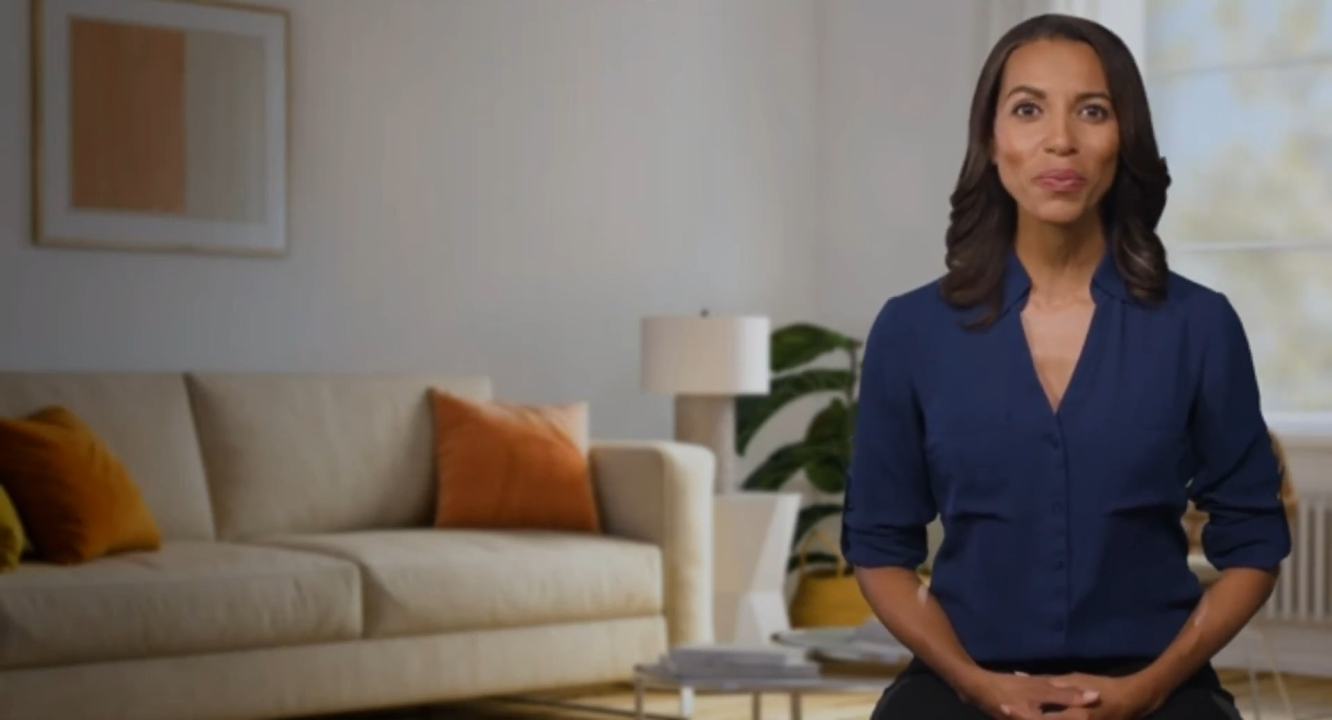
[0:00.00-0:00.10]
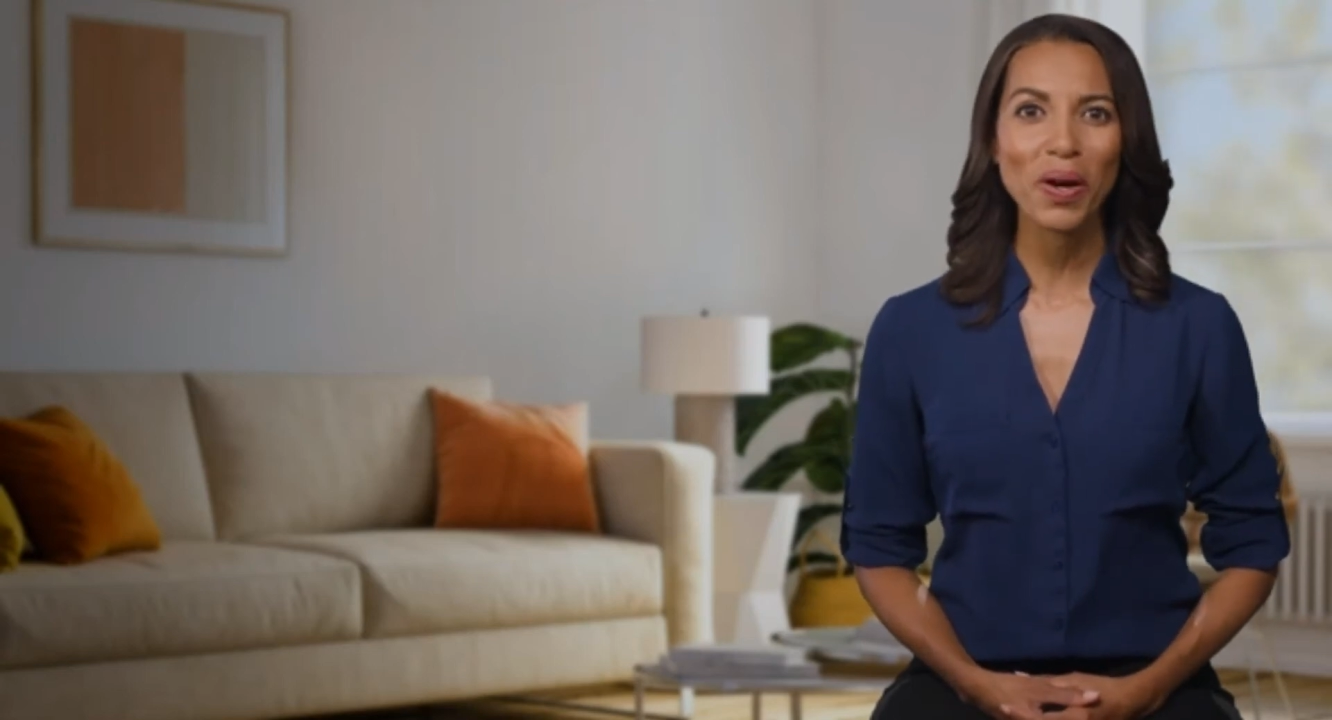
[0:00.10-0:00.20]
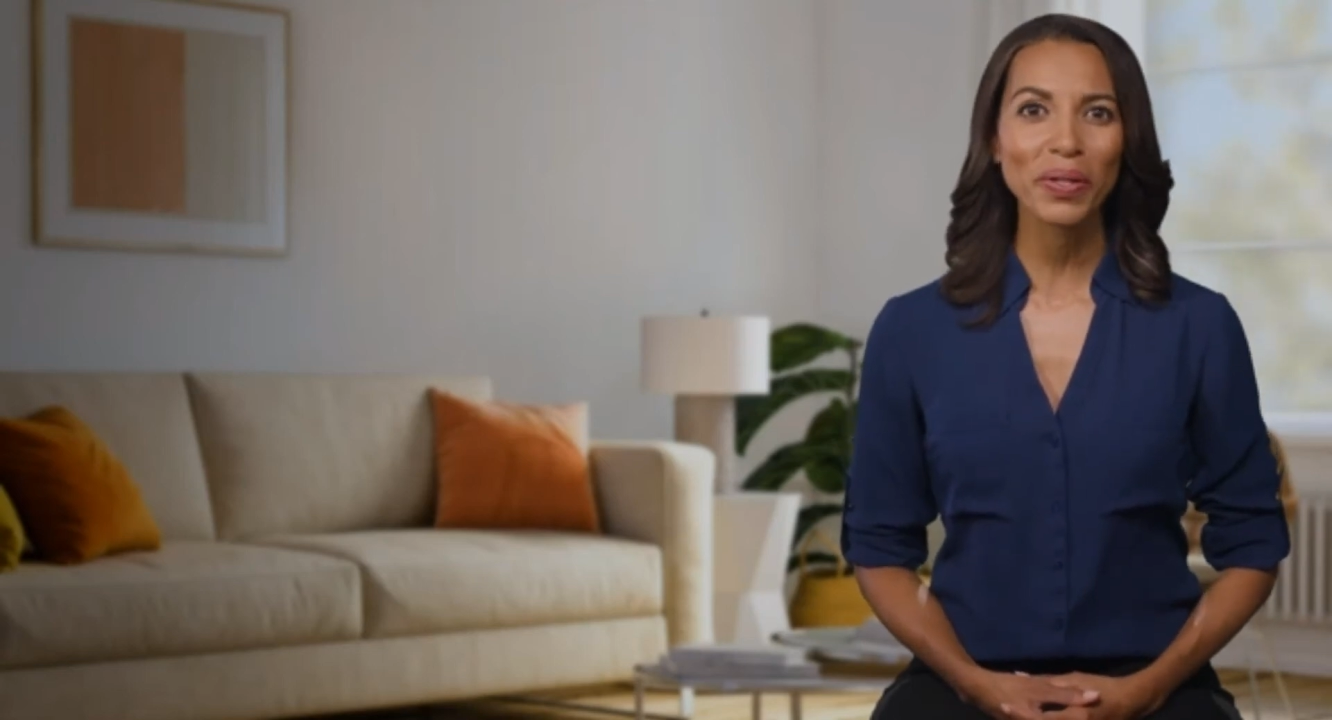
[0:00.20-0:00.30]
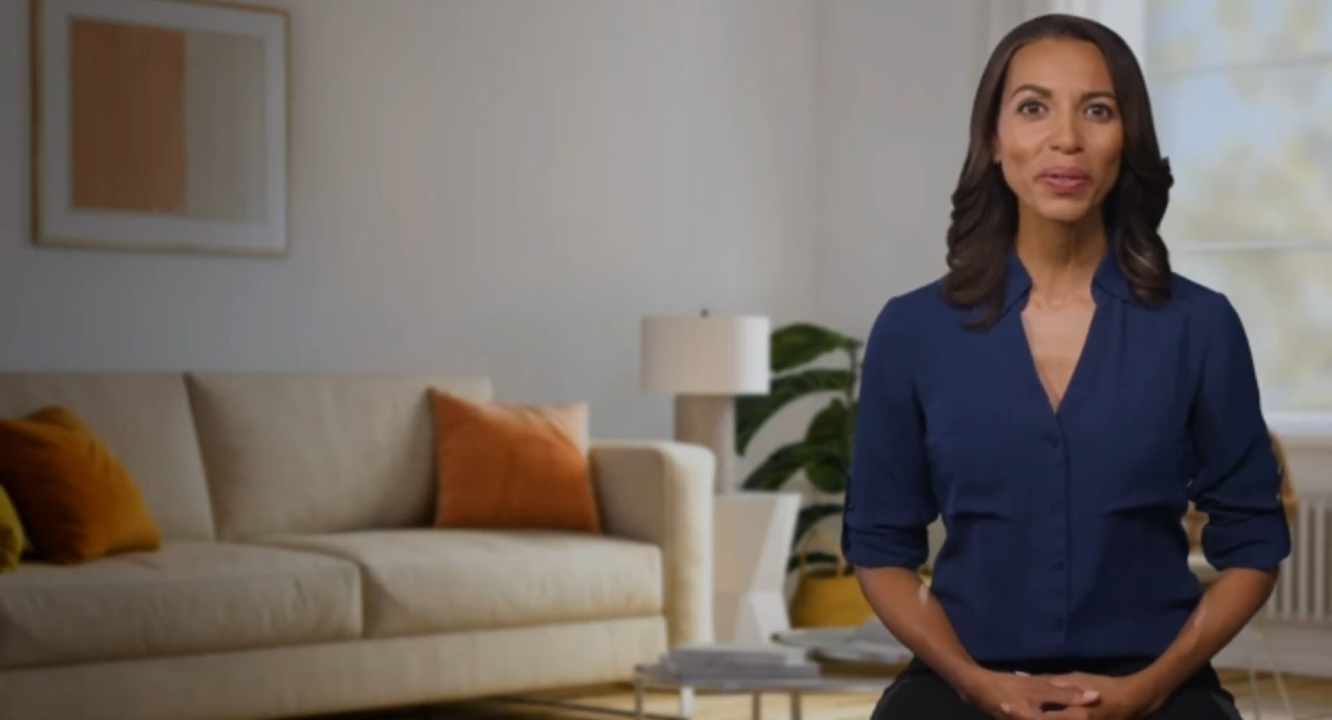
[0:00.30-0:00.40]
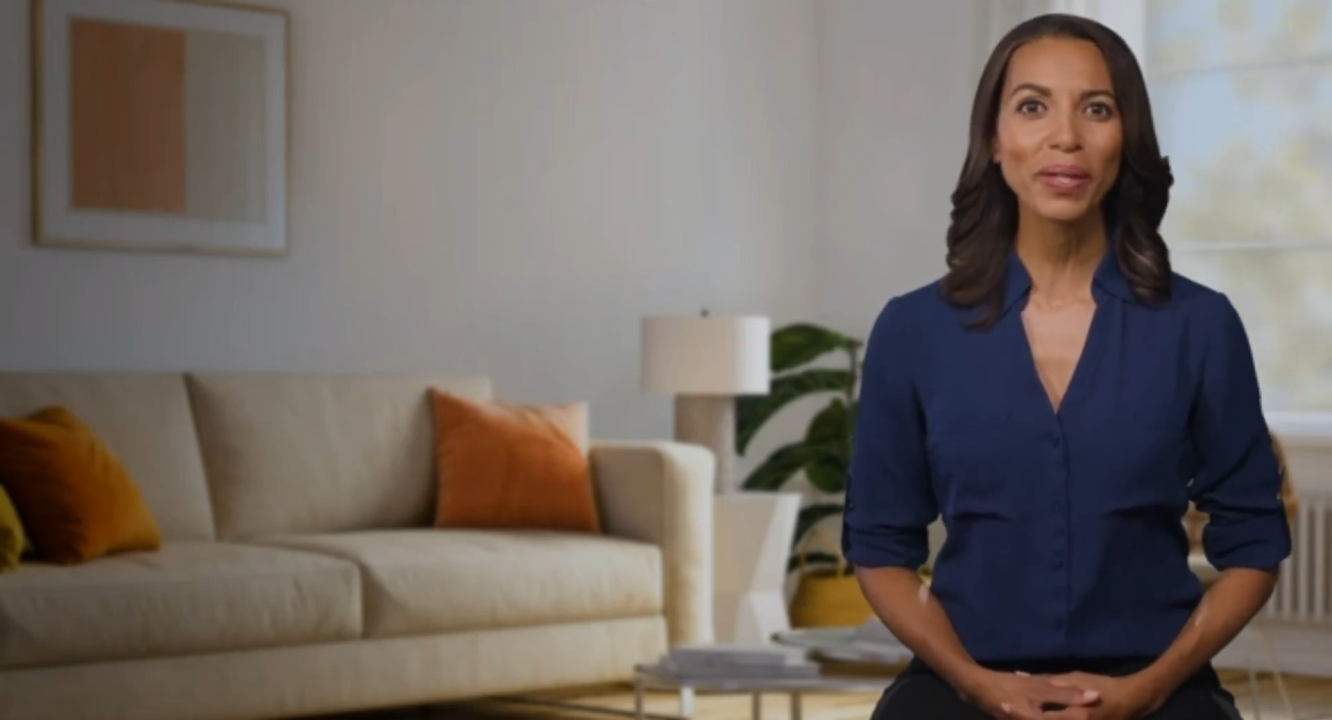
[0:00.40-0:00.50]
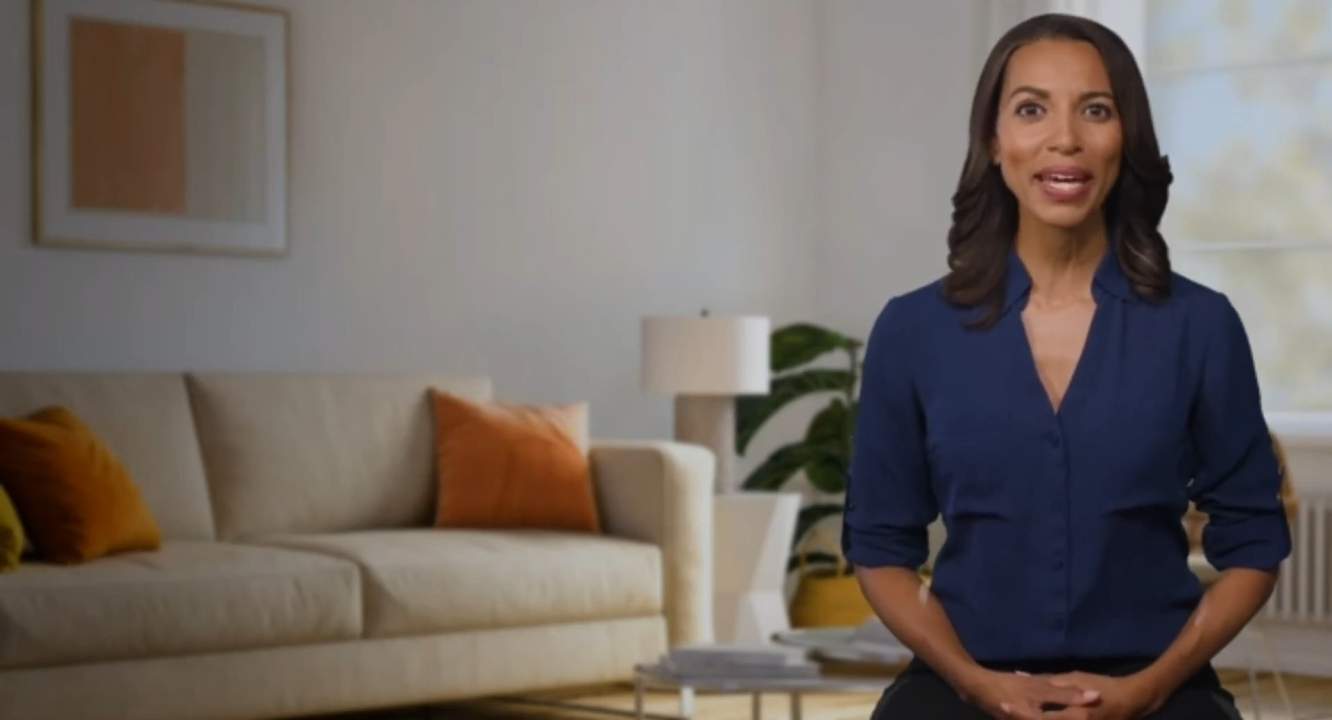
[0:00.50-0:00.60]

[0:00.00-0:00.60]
whether you're